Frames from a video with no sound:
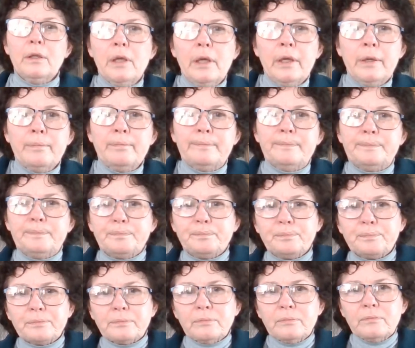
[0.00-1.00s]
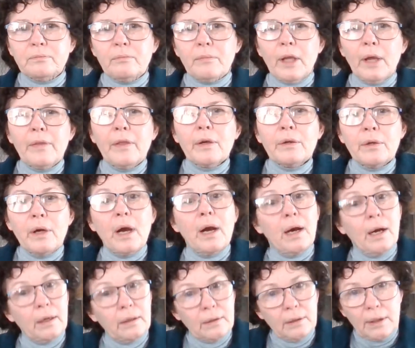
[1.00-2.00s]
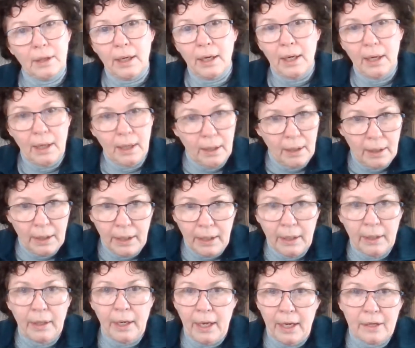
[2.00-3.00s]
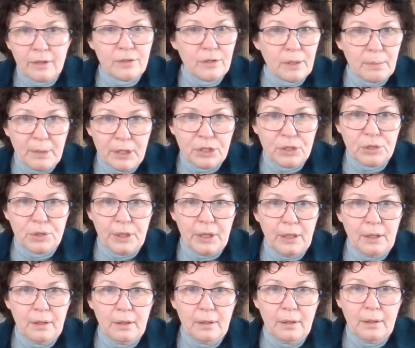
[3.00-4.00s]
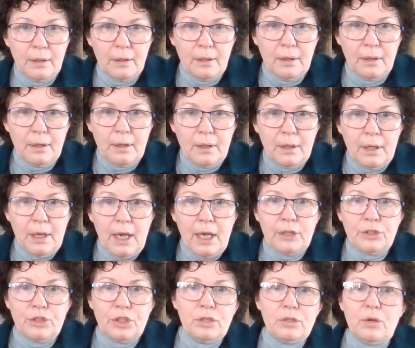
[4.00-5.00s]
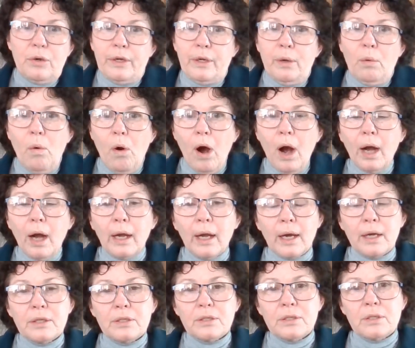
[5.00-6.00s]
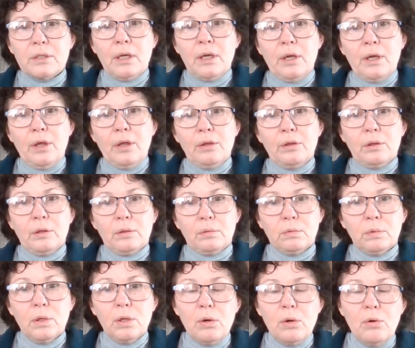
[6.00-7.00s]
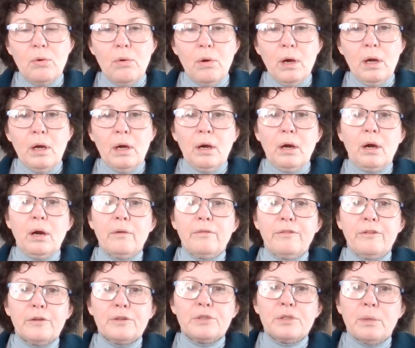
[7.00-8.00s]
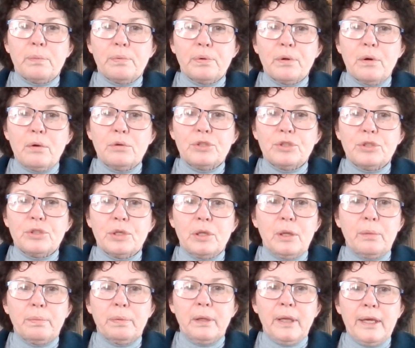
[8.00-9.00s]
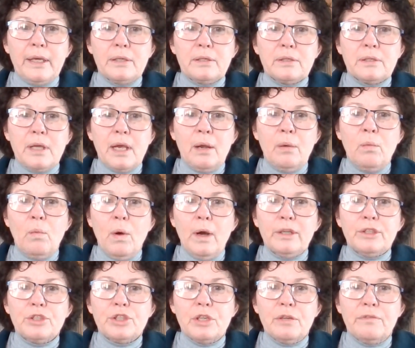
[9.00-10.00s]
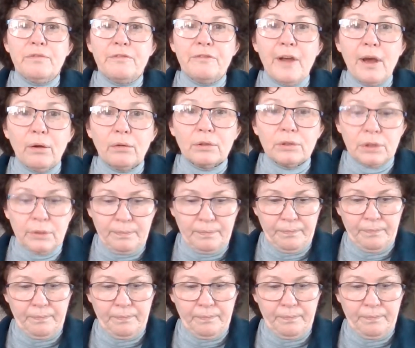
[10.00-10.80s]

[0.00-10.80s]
And therein is the mystery. And she's going to walk us through her first approach to the place and what she felt.